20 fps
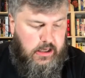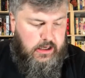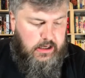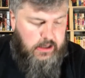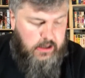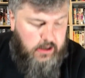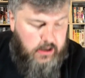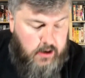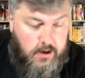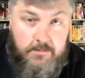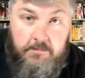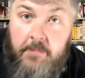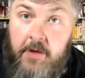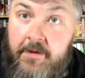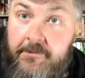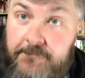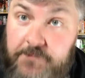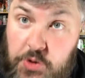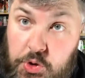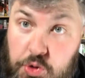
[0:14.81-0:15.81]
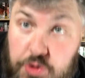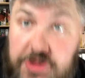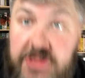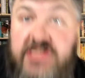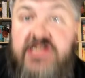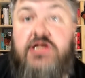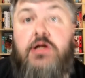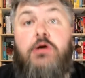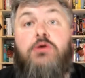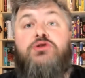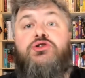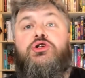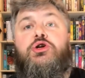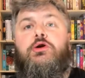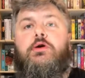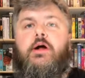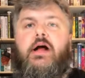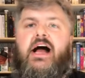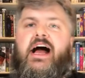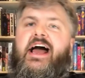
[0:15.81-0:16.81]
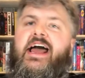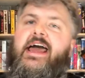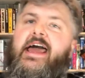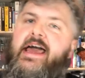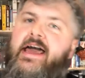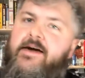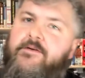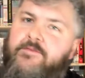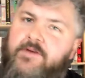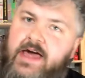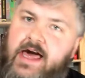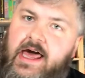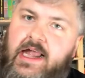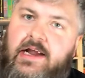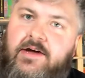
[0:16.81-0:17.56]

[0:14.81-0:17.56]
Um, full disclosure, I have kind